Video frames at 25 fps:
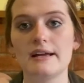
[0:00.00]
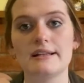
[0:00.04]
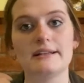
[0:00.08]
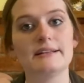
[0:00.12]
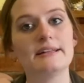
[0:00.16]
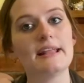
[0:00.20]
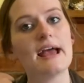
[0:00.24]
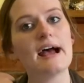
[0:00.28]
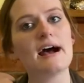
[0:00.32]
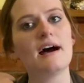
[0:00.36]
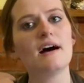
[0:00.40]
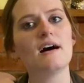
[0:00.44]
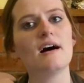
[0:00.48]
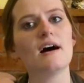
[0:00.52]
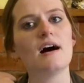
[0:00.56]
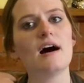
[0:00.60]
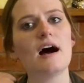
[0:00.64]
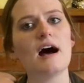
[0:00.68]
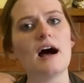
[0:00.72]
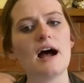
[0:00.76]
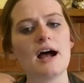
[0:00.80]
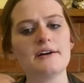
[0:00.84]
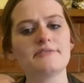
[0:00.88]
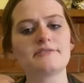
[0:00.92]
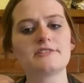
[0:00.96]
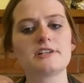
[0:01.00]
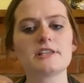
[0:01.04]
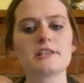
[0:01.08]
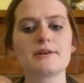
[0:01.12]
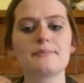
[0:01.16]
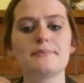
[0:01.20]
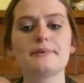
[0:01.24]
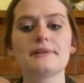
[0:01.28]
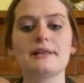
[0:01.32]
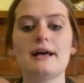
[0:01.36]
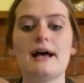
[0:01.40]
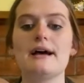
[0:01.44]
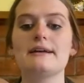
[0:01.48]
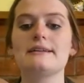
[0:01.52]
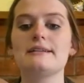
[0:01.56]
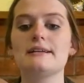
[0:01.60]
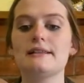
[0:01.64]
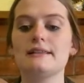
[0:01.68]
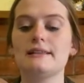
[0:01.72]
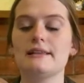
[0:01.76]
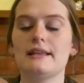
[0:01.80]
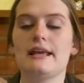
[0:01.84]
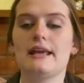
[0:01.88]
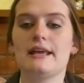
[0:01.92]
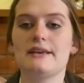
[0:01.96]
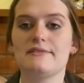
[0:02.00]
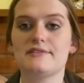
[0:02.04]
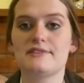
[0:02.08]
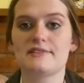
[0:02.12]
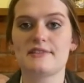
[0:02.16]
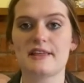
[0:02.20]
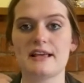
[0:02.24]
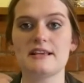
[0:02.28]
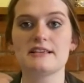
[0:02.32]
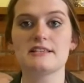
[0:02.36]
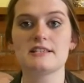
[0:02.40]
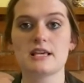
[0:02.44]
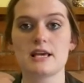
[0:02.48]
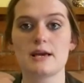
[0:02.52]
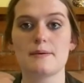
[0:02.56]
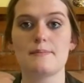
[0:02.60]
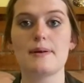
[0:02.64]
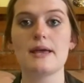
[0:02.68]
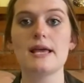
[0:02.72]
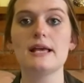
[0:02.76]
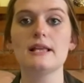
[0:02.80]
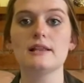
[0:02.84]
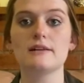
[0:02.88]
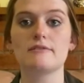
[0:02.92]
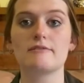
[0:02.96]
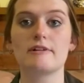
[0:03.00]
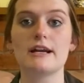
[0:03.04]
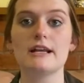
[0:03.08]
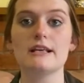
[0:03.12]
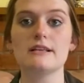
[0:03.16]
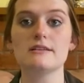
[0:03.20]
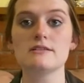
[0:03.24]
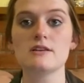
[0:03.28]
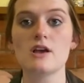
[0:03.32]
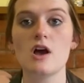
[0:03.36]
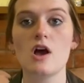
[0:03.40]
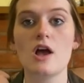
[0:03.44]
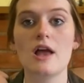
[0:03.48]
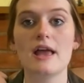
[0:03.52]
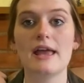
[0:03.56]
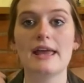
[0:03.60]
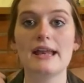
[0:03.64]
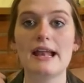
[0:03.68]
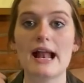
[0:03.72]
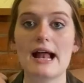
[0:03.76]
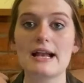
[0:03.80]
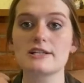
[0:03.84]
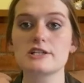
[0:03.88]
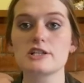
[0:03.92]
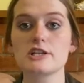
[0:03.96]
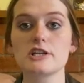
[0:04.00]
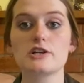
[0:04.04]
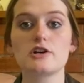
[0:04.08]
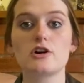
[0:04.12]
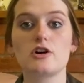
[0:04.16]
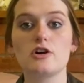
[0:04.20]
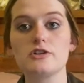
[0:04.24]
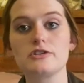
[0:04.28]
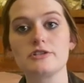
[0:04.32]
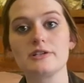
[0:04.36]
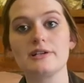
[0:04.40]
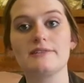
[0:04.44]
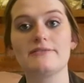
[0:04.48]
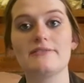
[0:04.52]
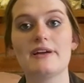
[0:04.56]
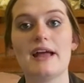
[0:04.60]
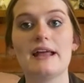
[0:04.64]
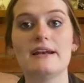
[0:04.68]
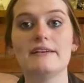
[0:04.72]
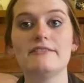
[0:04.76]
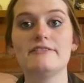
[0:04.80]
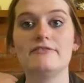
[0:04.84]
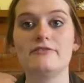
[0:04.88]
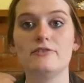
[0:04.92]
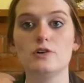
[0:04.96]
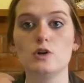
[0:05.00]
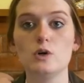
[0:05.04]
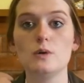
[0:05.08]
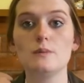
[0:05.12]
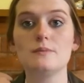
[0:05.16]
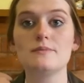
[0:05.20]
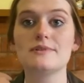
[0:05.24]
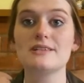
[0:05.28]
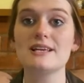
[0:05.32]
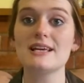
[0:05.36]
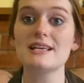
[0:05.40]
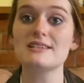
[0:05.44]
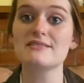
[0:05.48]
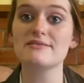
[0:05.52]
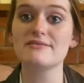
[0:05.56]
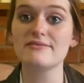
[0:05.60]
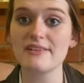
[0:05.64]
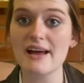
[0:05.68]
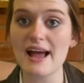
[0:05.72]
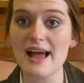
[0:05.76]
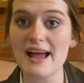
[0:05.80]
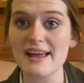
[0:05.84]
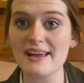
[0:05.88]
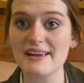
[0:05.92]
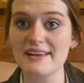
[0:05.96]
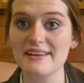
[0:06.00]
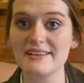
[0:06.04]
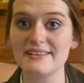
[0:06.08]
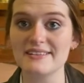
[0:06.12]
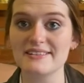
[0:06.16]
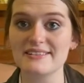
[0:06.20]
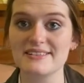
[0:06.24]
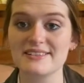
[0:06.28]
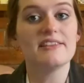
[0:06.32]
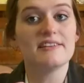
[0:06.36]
Now, after the blood leaves these capillaries, it actually goes off and forms these veins.